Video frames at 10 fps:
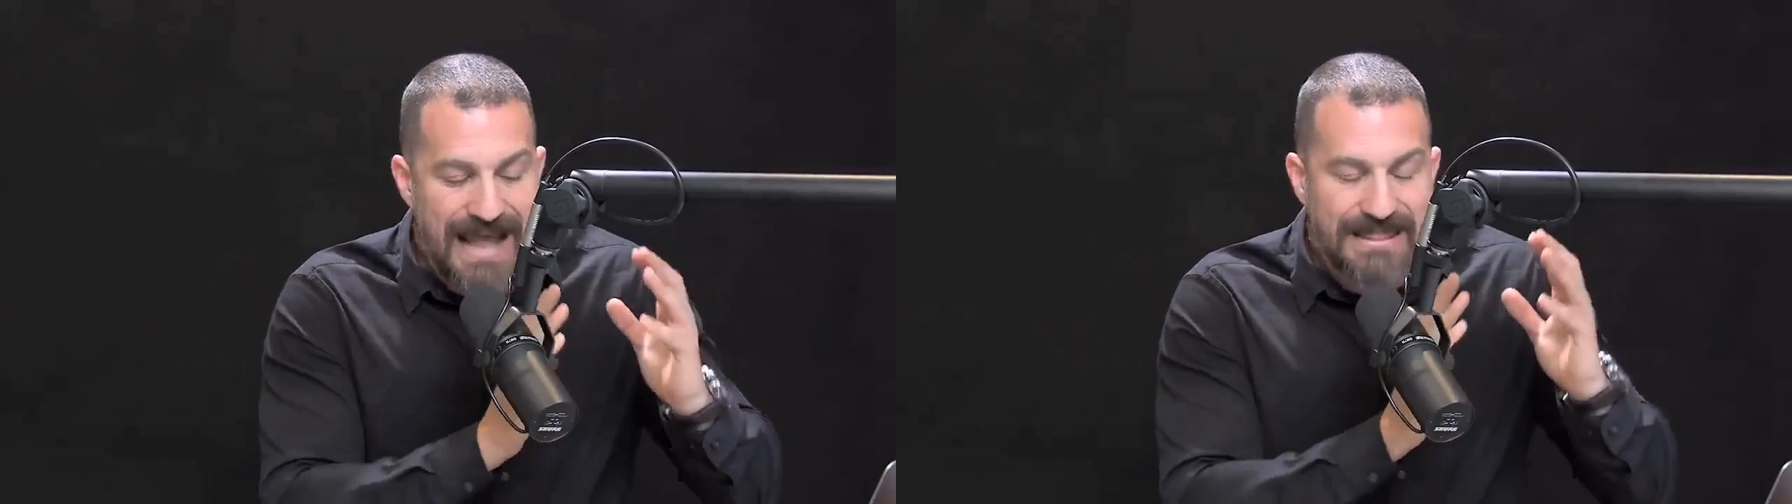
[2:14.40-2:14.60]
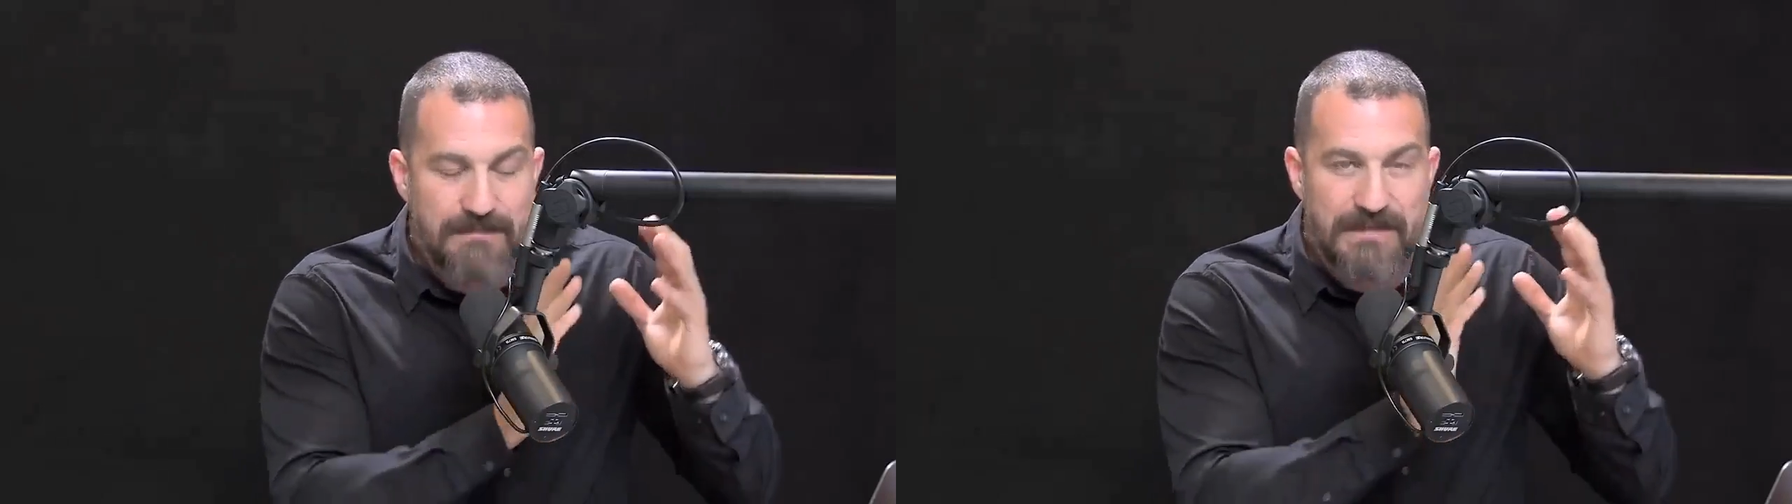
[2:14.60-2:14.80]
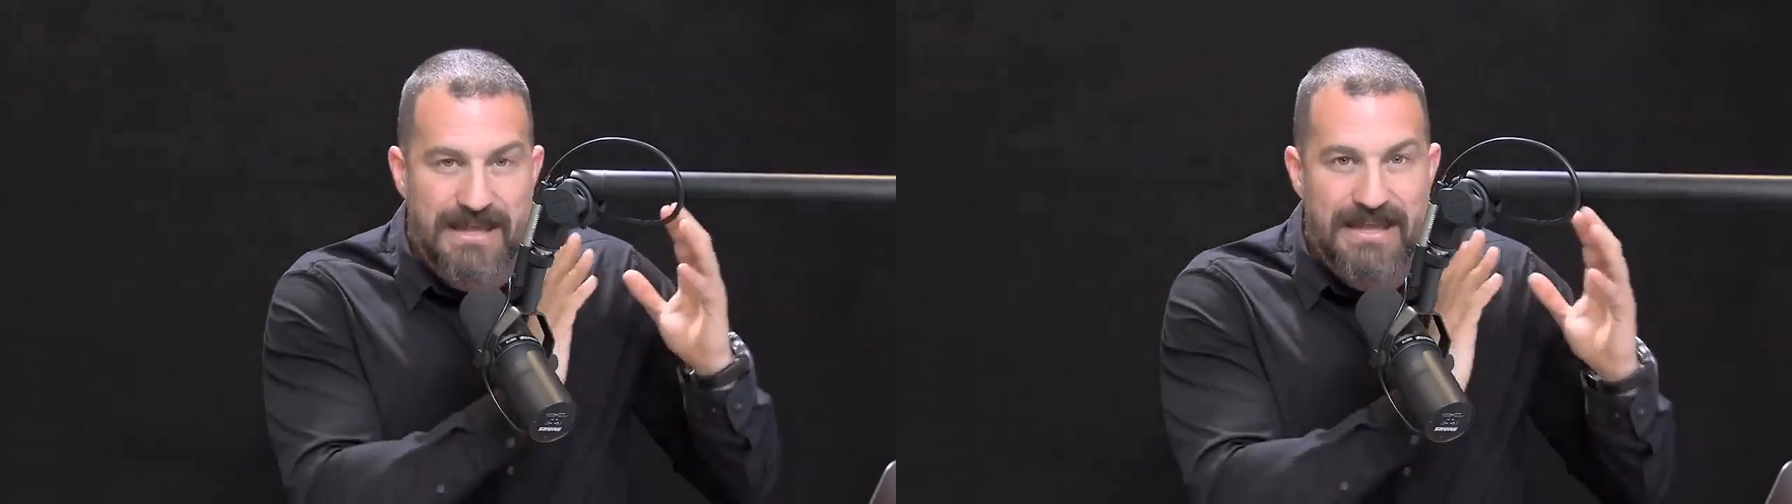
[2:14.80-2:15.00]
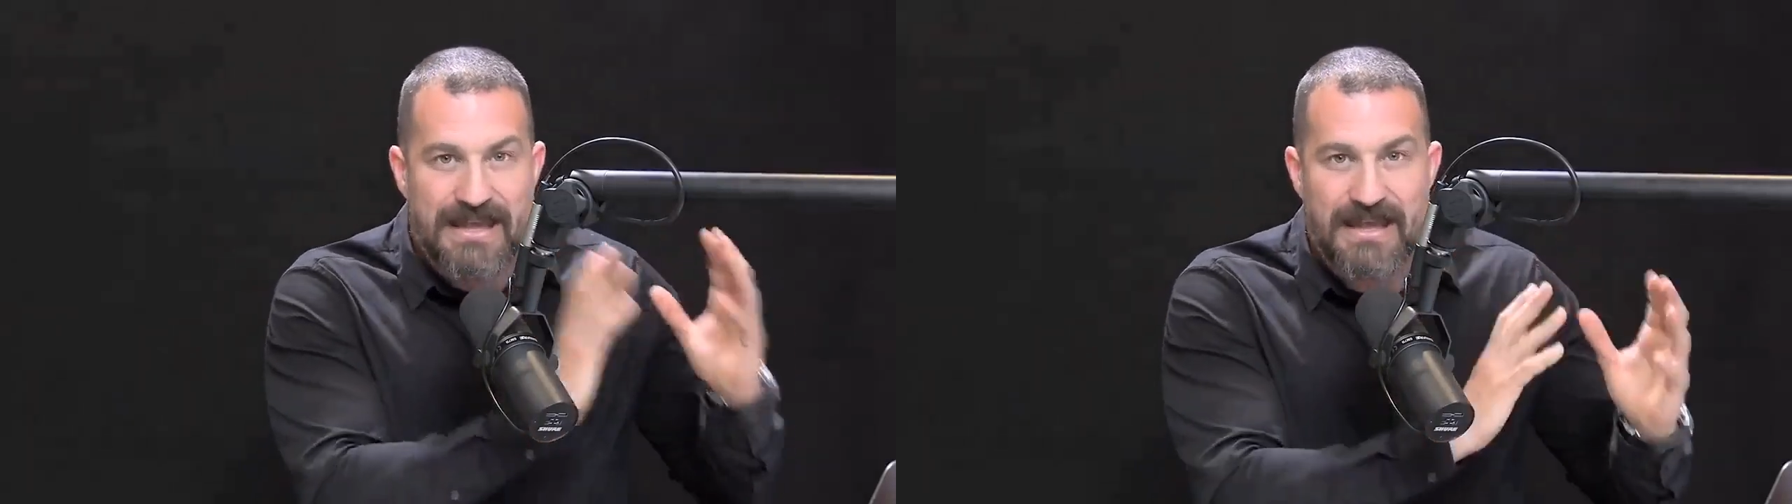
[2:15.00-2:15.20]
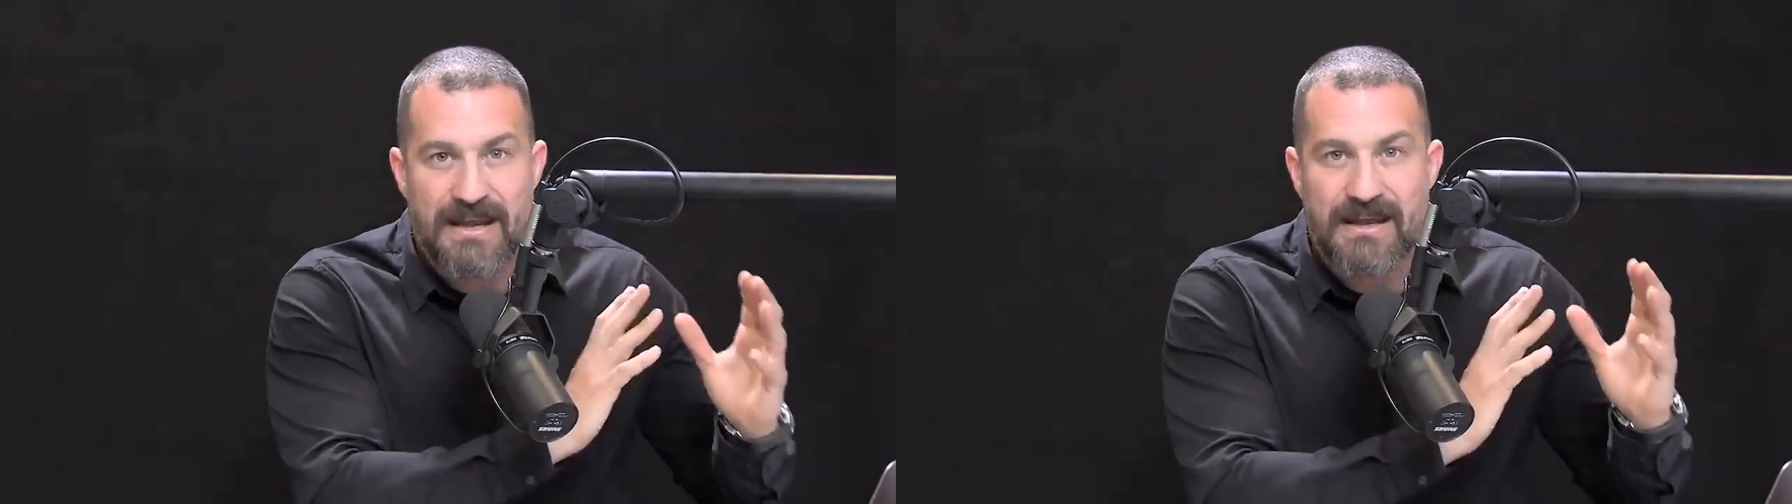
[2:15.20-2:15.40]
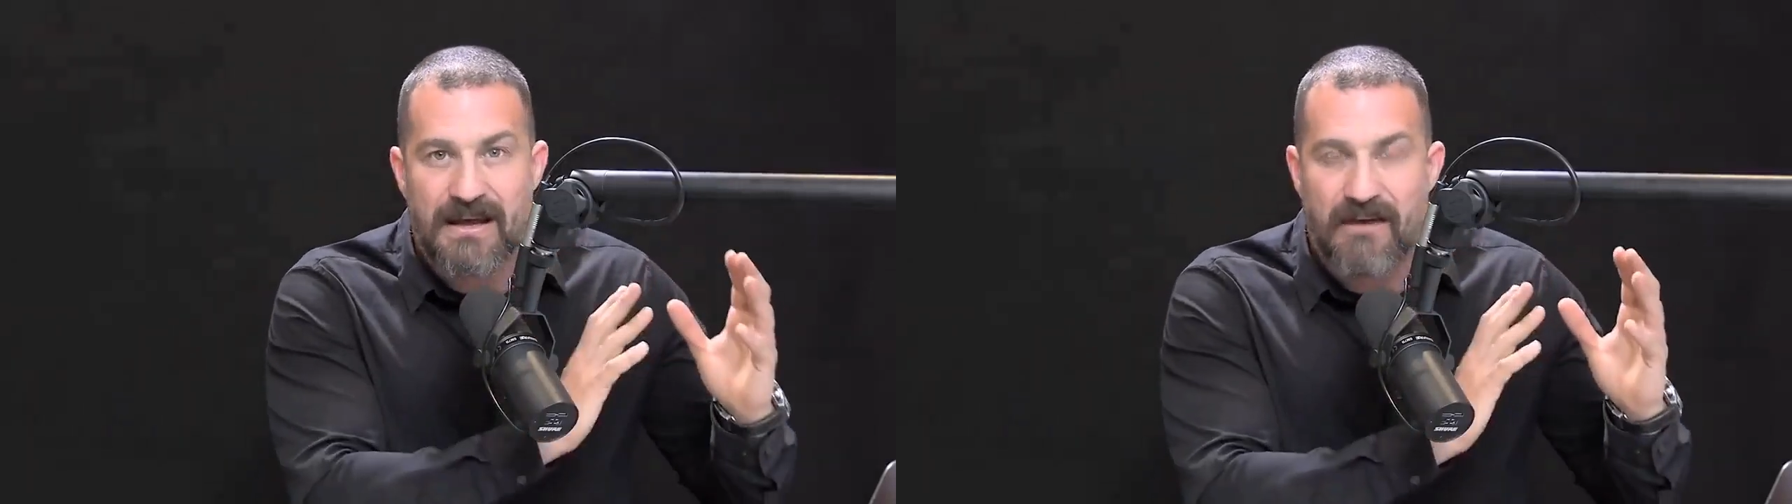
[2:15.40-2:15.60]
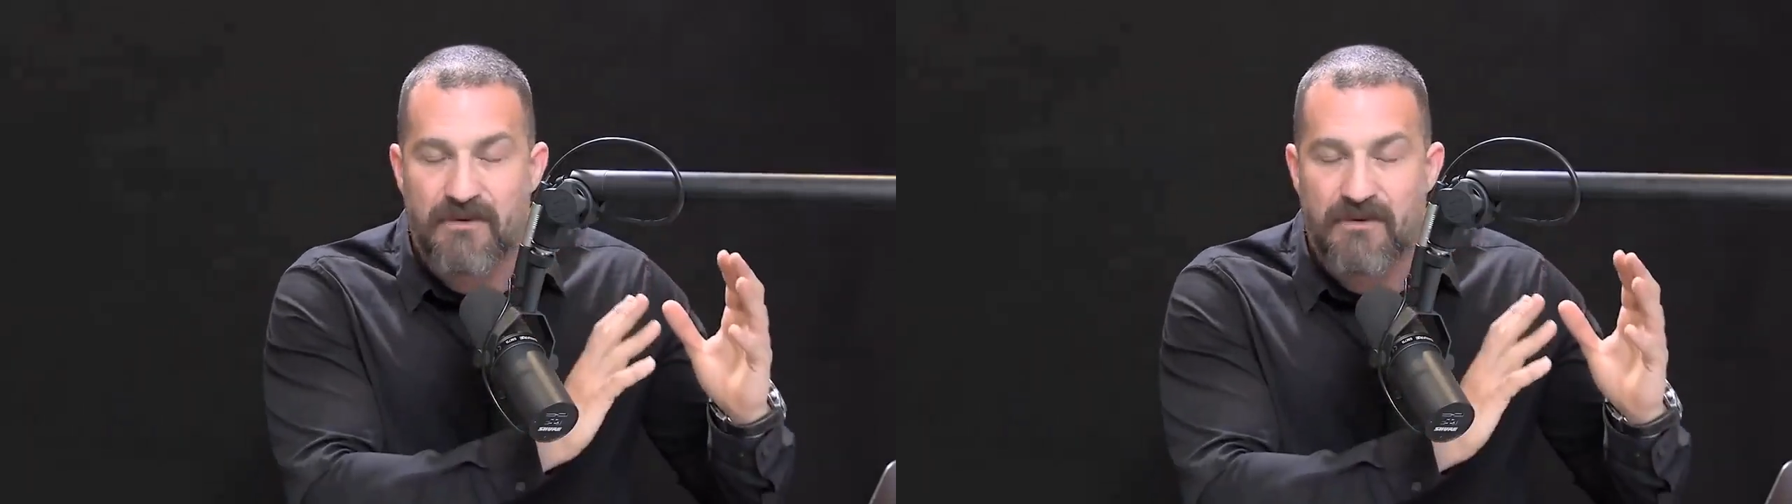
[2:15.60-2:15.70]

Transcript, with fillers: at the beginning